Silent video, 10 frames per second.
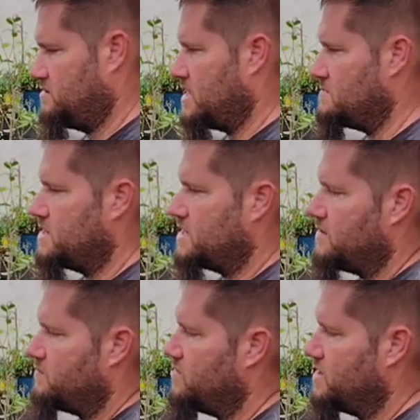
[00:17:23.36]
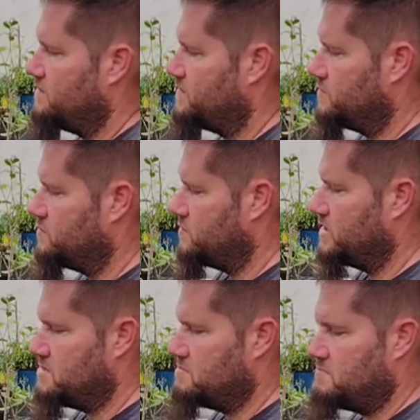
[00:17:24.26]
that I'm going to get rid of the
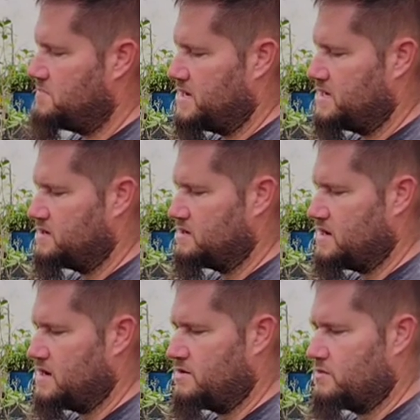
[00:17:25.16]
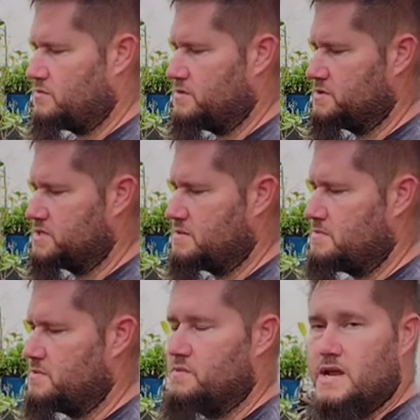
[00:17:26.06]
really big aerial roots
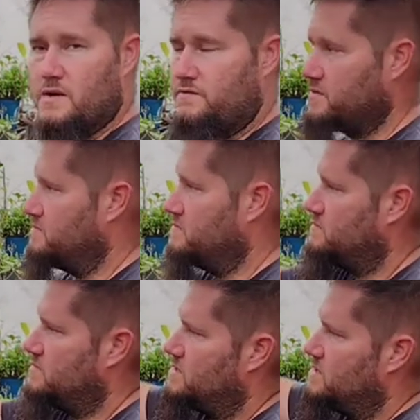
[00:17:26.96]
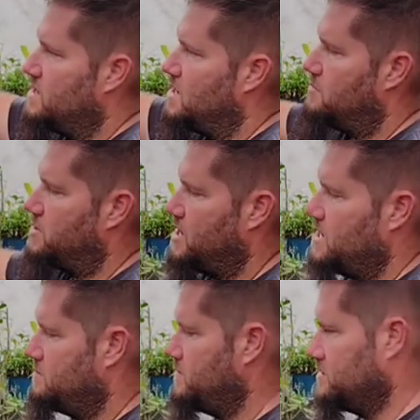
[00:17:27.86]
coming down from the upper
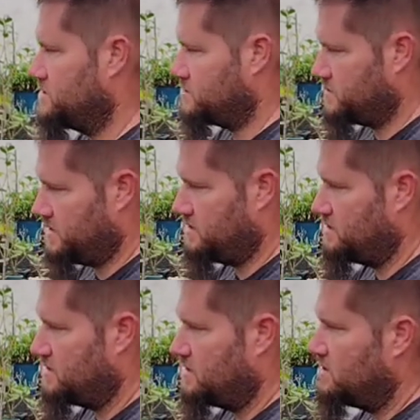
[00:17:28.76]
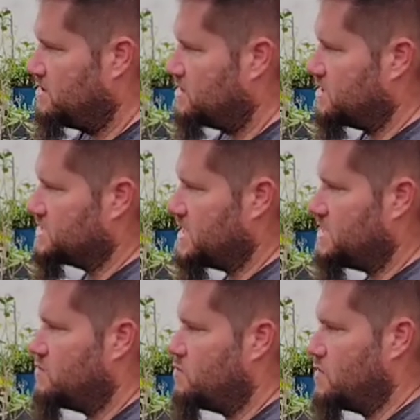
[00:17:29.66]
canopy of the tree, because I
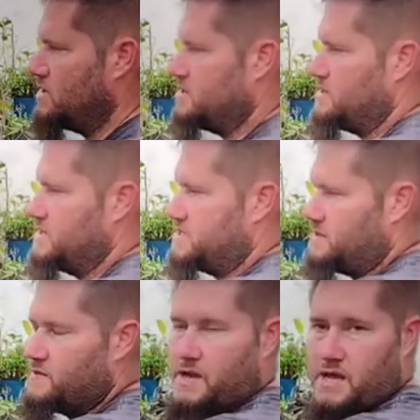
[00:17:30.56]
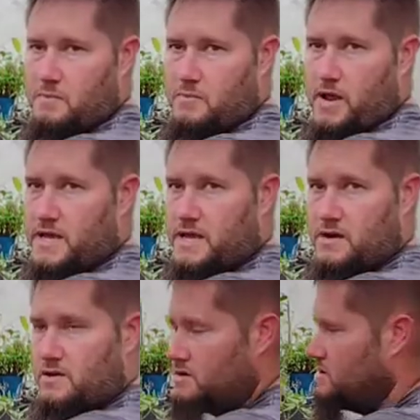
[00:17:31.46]
don't want it to thicken up right
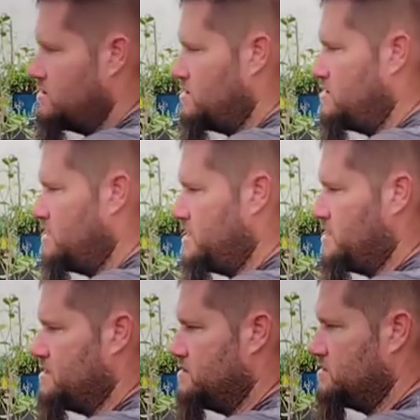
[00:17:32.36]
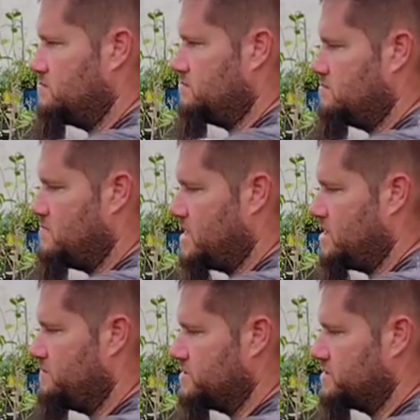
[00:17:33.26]
here and make
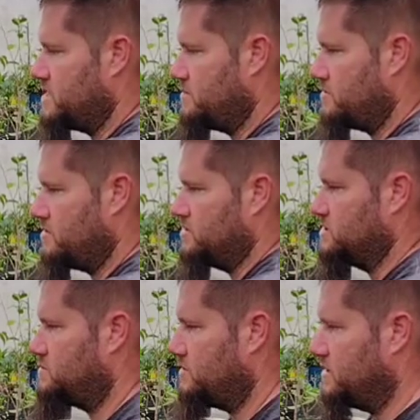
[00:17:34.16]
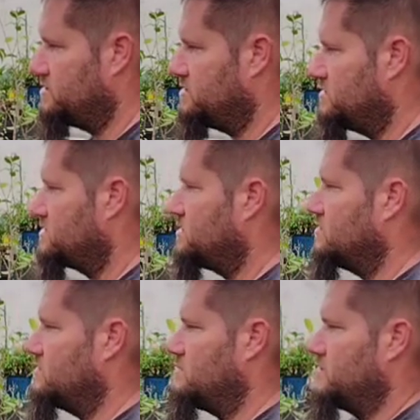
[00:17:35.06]
inverse taper on this branch.
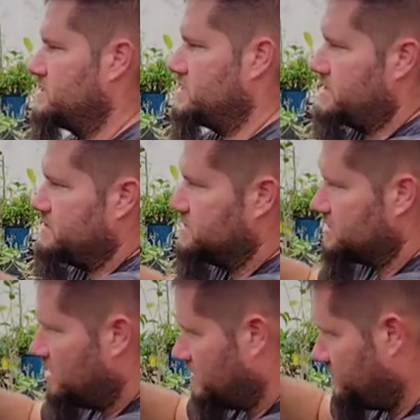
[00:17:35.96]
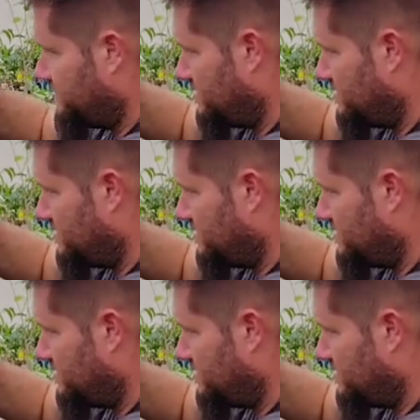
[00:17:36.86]
So I'm going to take these off